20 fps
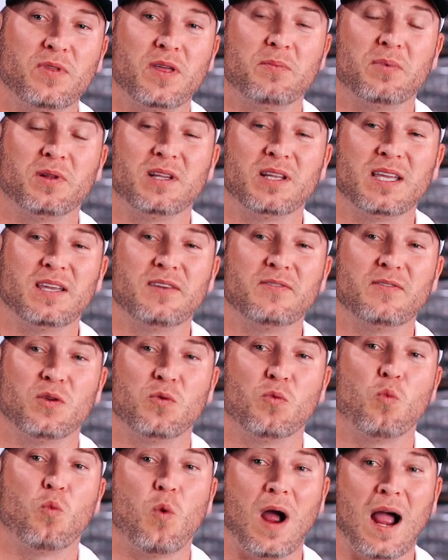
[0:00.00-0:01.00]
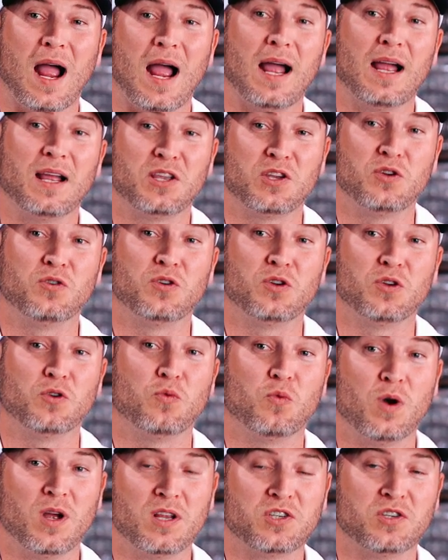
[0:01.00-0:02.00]
that believe in why you do
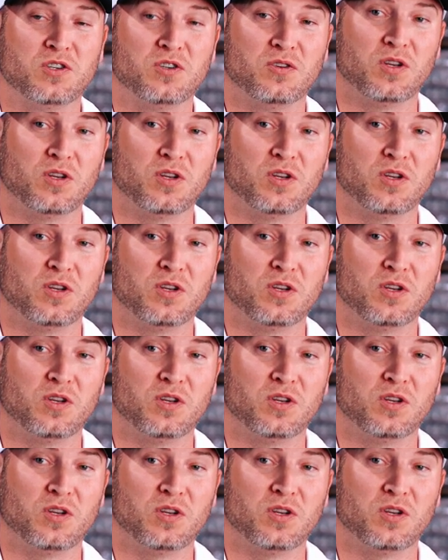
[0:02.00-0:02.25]
what you